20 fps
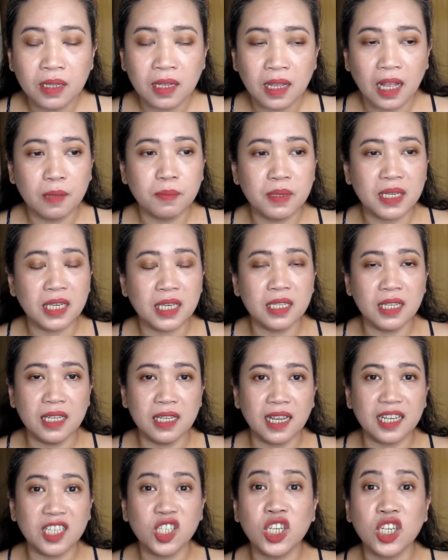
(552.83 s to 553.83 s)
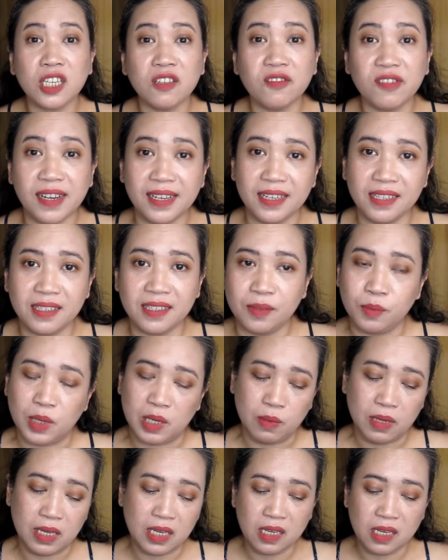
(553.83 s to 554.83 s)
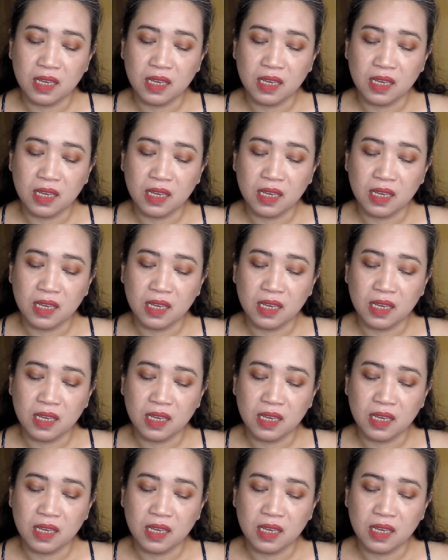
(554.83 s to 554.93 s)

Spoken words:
I'll be eating like chicken rice maybe.